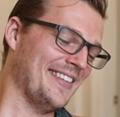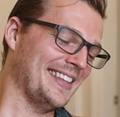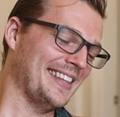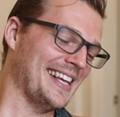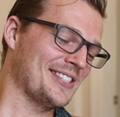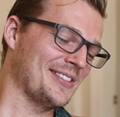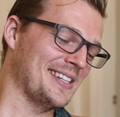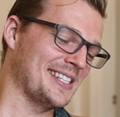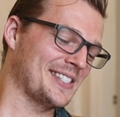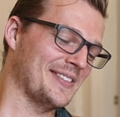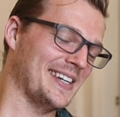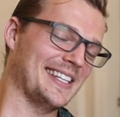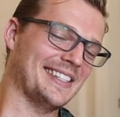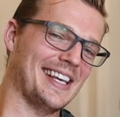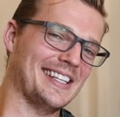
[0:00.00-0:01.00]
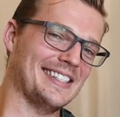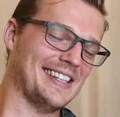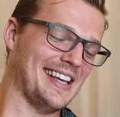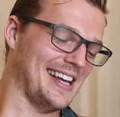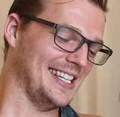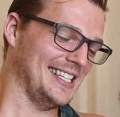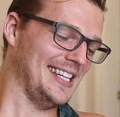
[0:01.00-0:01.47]
That's really sweet. Thanks,
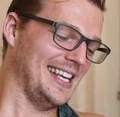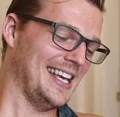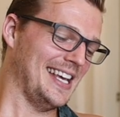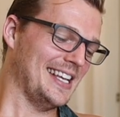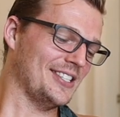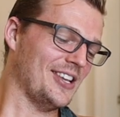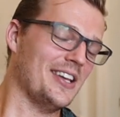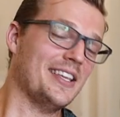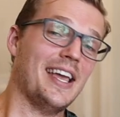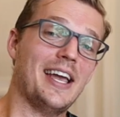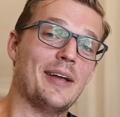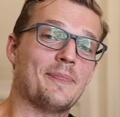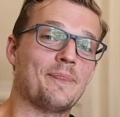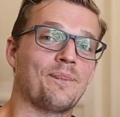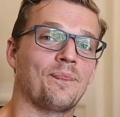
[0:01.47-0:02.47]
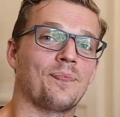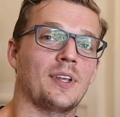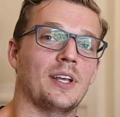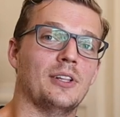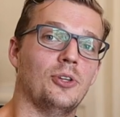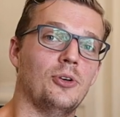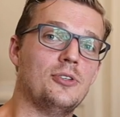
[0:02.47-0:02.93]
darling. So yeah,
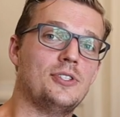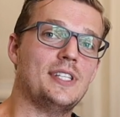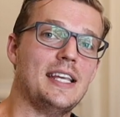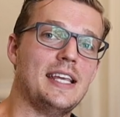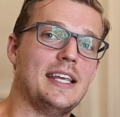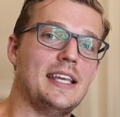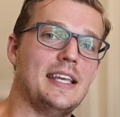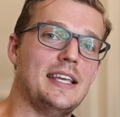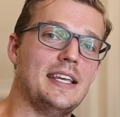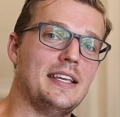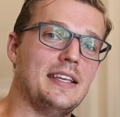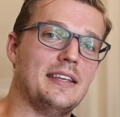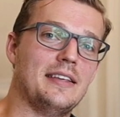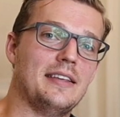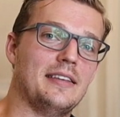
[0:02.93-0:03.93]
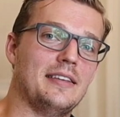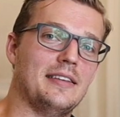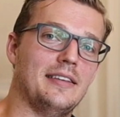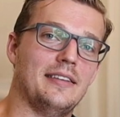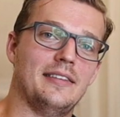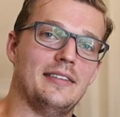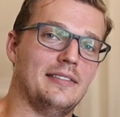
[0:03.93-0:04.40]
Lucy
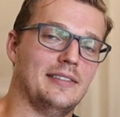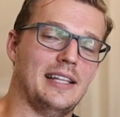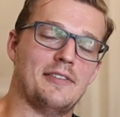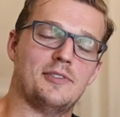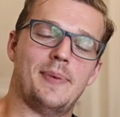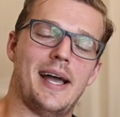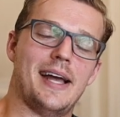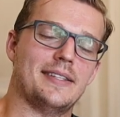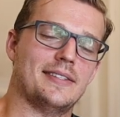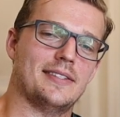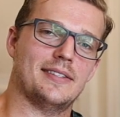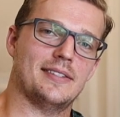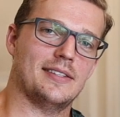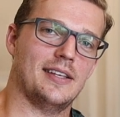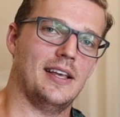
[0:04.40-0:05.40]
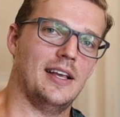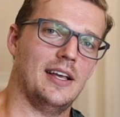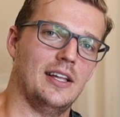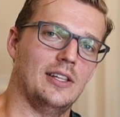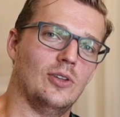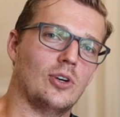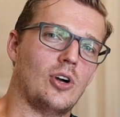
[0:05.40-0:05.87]
loves pats.
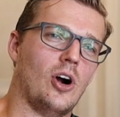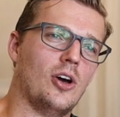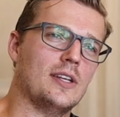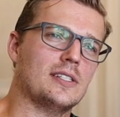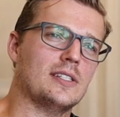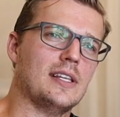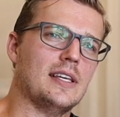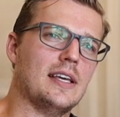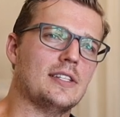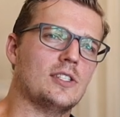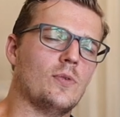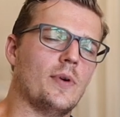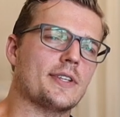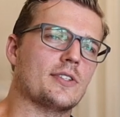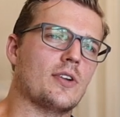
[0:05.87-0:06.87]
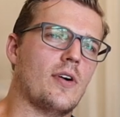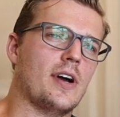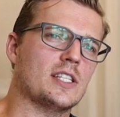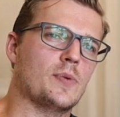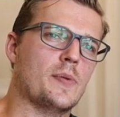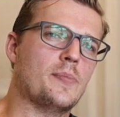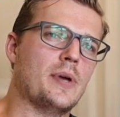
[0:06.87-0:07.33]
Look, honestly, it's always
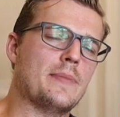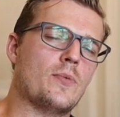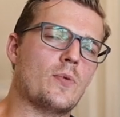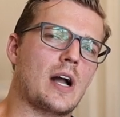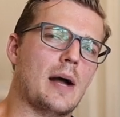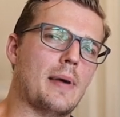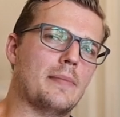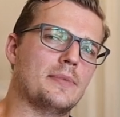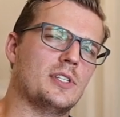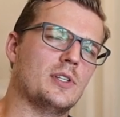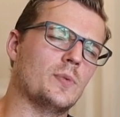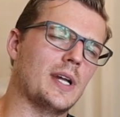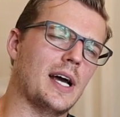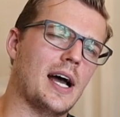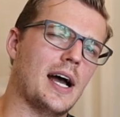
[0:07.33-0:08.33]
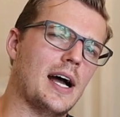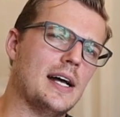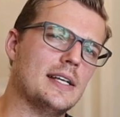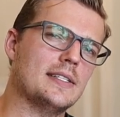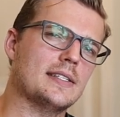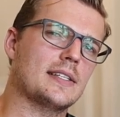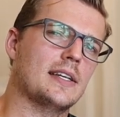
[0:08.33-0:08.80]
nice when people come up to you and
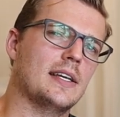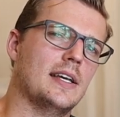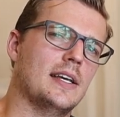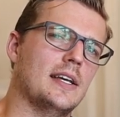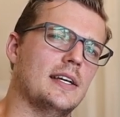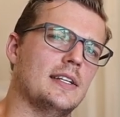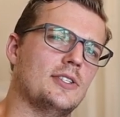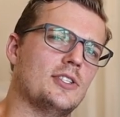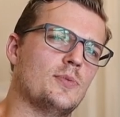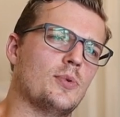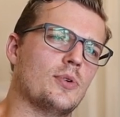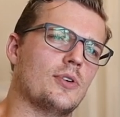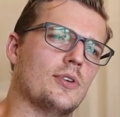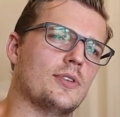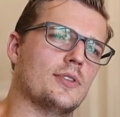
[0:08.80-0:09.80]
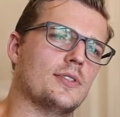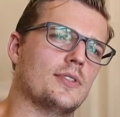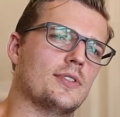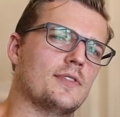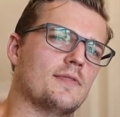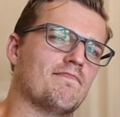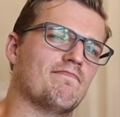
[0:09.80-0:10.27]
ask, just
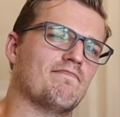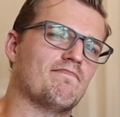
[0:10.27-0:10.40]
because